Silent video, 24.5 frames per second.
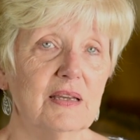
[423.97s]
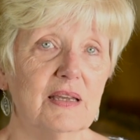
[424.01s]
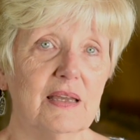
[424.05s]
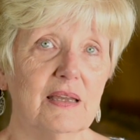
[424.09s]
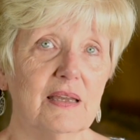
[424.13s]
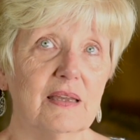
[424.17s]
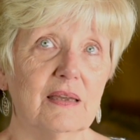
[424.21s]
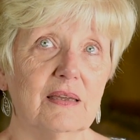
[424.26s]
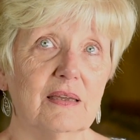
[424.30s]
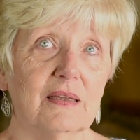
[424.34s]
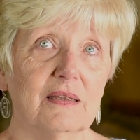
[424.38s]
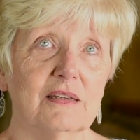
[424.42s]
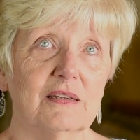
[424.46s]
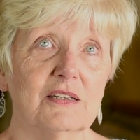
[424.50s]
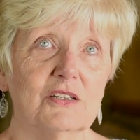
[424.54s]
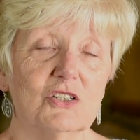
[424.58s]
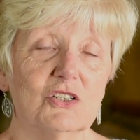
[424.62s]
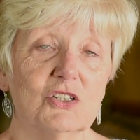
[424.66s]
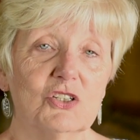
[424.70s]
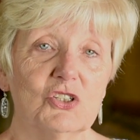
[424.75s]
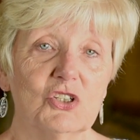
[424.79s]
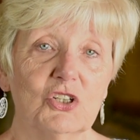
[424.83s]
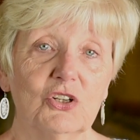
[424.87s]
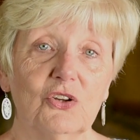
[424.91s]
And
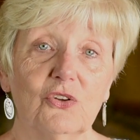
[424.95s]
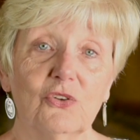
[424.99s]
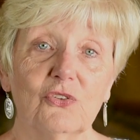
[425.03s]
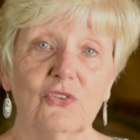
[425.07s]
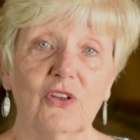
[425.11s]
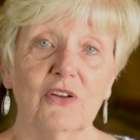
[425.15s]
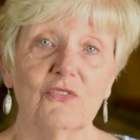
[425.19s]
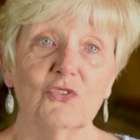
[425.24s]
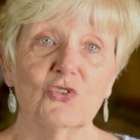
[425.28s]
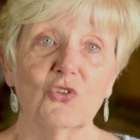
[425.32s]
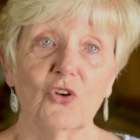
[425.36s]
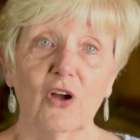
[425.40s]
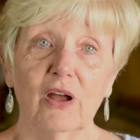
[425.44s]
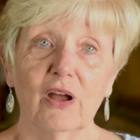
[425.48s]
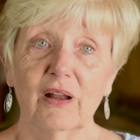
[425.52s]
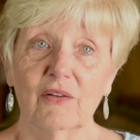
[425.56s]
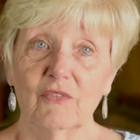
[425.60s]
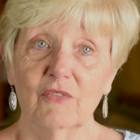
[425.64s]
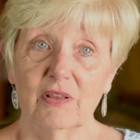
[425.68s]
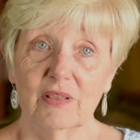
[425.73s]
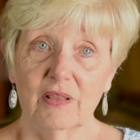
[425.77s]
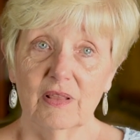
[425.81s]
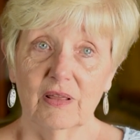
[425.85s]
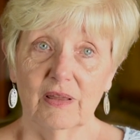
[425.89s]
she goes, I've tried
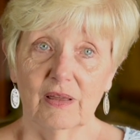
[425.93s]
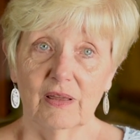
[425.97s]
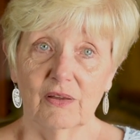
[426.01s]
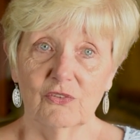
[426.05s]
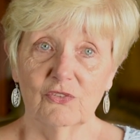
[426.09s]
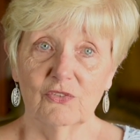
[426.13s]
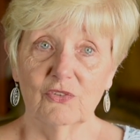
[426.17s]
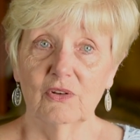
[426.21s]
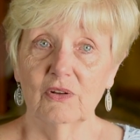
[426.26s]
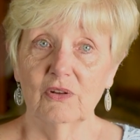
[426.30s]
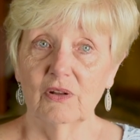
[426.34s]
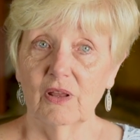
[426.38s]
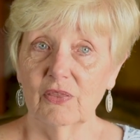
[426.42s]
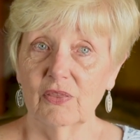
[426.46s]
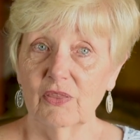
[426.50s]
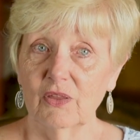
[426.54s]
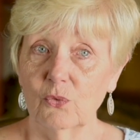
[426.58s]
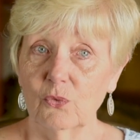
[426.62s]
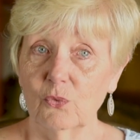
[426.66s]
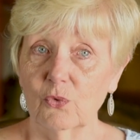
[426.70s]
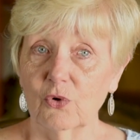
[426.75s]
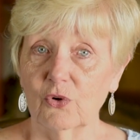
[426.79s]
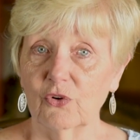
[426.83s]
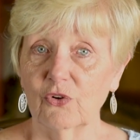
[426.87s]
everything else and
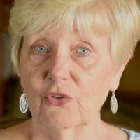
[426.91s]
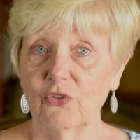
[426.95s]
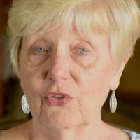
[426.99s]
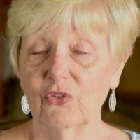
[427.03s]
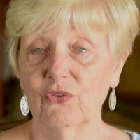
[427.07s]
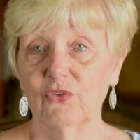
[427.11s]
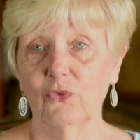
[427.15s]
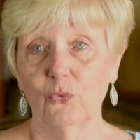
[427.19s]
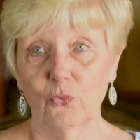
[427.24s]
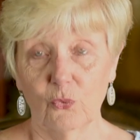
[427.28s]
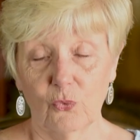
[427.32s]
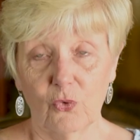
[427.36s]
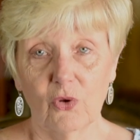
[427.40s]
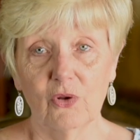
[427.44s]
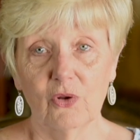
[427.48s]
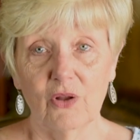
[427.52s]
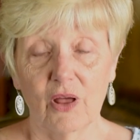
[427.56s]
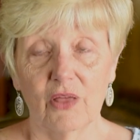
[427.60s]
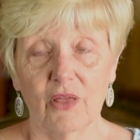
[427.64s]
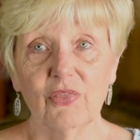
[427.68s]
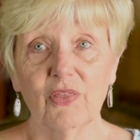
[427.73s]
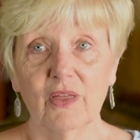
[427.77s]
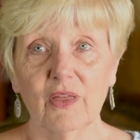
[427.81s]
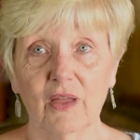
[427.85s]

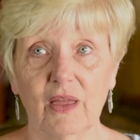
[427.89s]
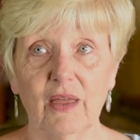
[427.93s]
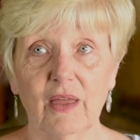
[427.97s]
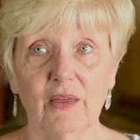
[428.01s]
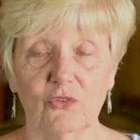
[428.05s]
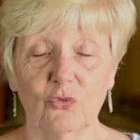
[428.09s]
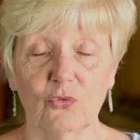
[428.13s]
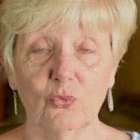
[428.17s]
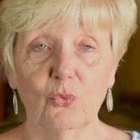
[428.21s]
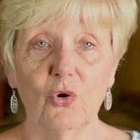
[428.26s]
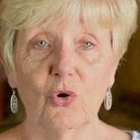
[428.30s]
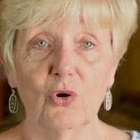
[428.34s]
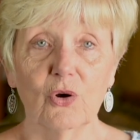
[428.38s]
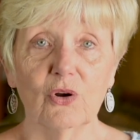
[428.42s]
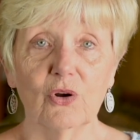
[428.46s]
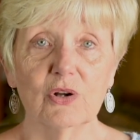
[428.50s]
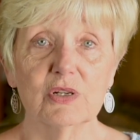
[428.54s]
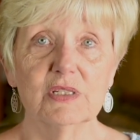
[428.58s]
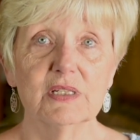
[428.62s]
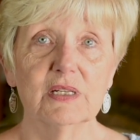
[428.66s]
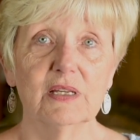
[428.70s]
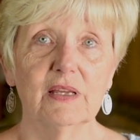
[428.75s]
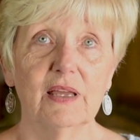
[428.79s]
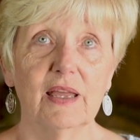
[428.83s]
nothing has
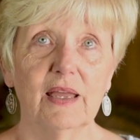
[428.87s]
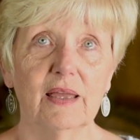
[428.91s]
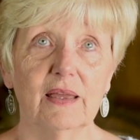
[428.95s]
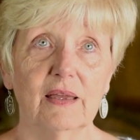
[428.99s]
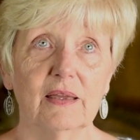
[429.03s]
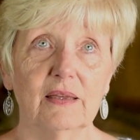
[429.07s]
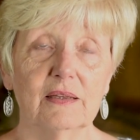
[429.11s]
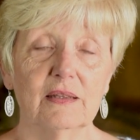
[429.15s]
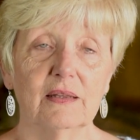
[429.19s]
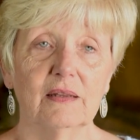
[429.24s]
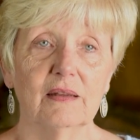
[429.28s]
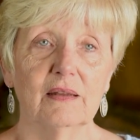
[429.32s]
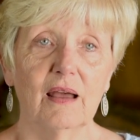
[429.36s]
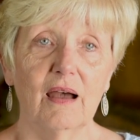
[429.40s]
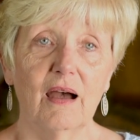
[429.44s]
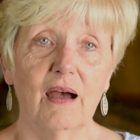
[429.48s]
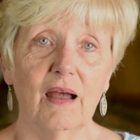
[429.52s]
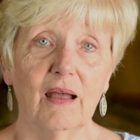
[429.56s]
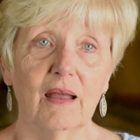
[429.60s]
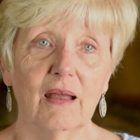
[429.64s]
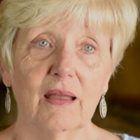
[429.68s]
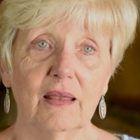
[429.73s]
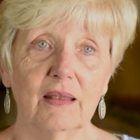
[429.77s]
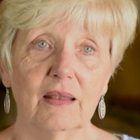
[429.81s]
worked. And
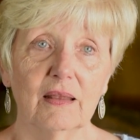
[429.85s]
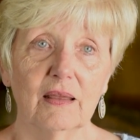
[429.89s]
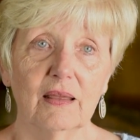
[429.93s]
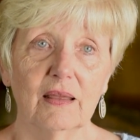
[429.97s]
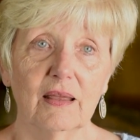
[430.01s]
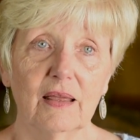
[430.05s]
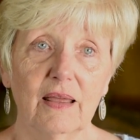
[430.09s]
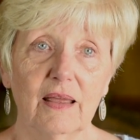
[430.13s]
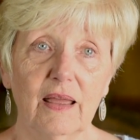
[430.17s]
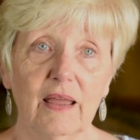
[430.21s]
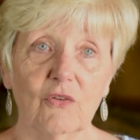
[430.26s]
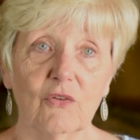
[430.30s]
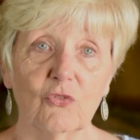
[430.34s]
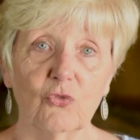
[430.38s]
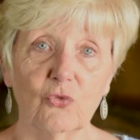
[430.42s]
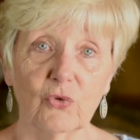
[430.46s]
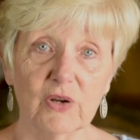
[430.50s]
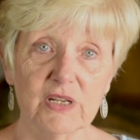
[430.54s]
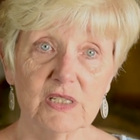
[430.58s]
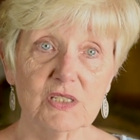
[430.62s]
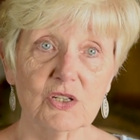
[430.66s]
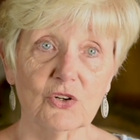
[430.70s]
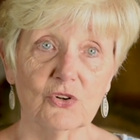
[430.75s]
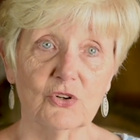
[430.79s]
I have
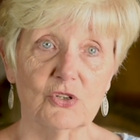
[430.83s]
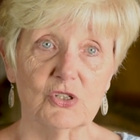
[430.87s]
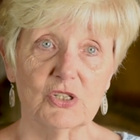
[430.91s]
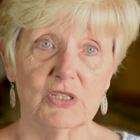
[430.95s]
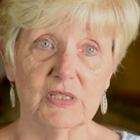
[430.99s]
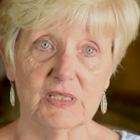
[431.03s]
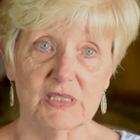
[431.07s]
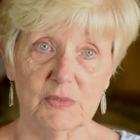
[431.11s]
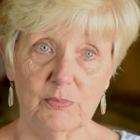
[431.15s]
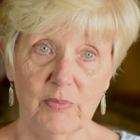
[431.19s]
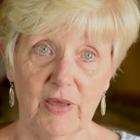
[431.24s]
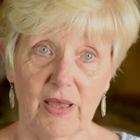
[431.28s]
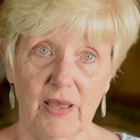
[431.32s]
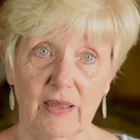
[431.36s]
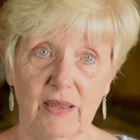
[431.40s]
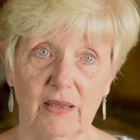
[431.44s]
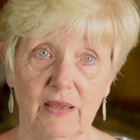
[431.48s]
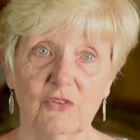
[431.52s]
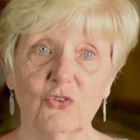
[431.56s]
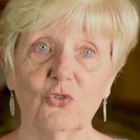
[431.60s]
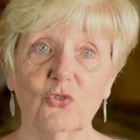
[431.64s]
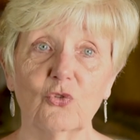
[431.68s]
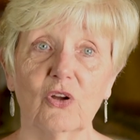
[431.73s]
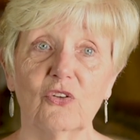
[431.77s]
researched this,
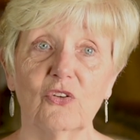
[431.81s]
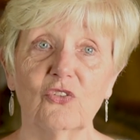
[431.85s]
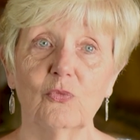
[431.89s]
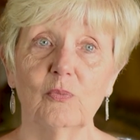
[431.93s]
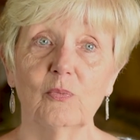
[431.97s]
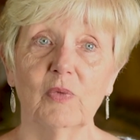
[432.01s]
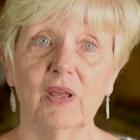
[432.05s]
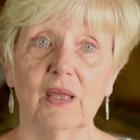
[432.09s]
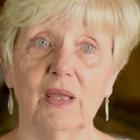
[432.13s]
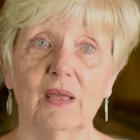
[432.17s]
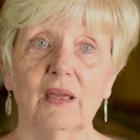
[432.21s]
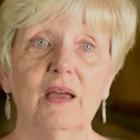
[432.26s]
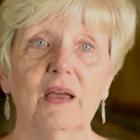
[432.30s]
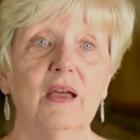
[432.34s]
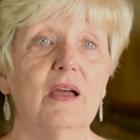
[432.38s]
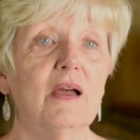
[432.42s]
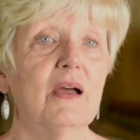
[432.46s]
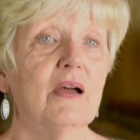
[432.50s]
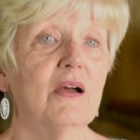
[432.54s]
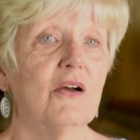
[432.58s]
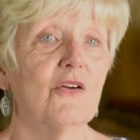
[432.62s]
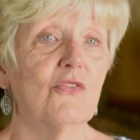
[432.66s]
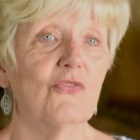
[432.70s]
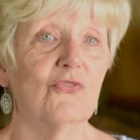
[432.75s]
Peggy, trust me,
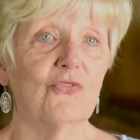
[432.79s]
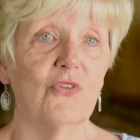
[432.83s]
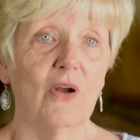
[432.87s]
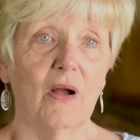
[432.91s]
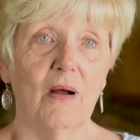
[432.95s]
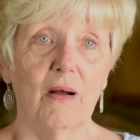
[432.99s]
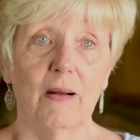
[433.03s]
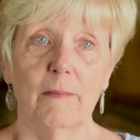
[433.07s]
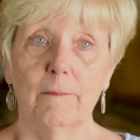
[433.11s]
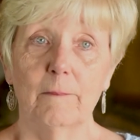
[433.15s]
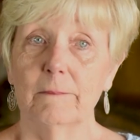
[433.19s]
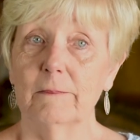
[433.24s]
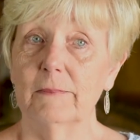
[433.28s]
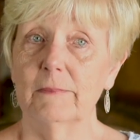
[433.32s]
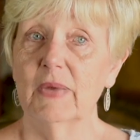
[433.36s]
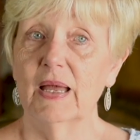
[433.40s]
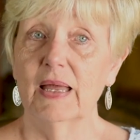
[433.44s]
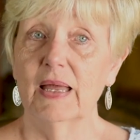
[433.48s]
from